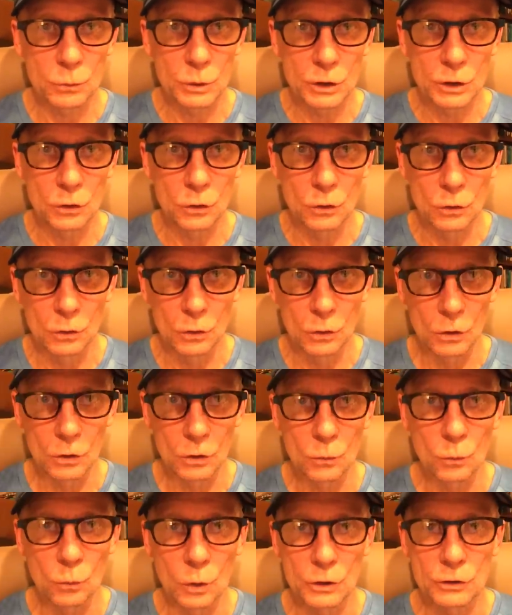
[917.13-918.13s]
We
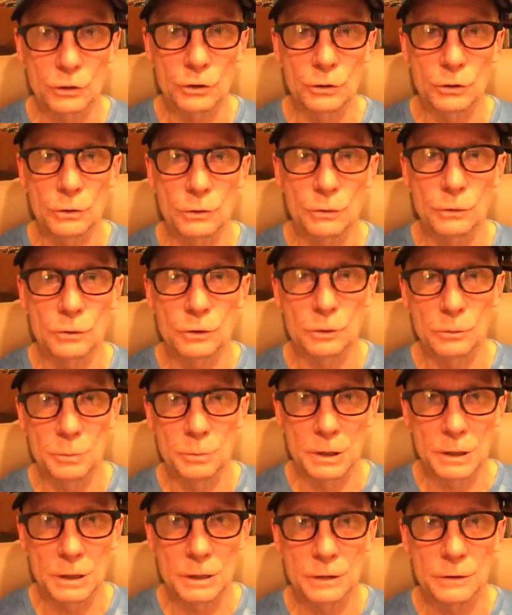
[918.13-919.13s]
all want you to
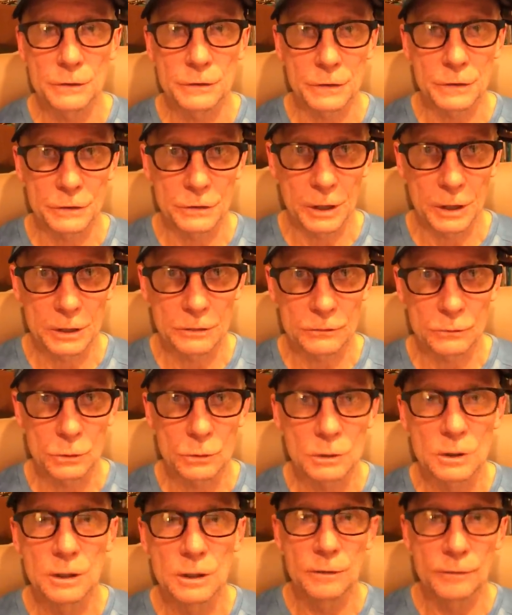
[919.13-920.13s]
be
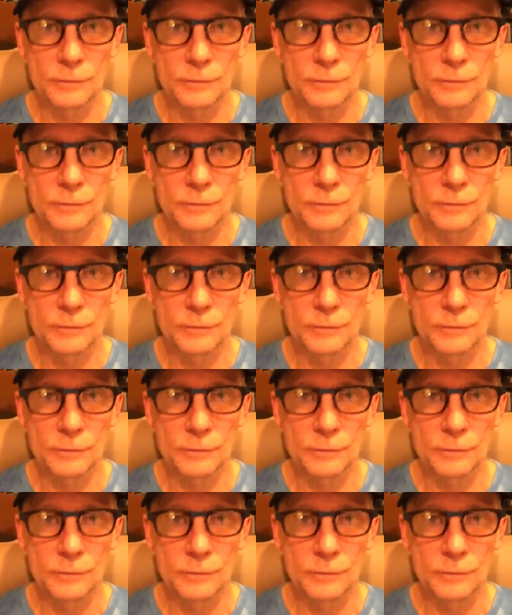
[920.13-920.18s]
successful,